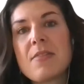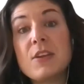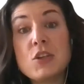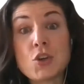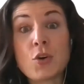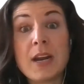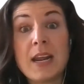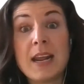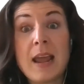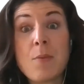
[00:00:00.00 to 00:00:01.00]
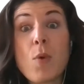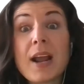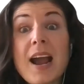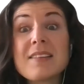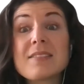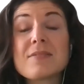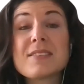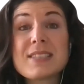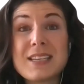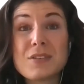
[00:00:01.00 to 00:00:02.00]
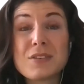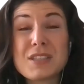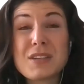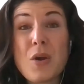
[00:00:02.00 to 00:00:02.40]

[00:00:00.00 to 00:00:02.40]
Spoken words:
the journey and what kinds of skills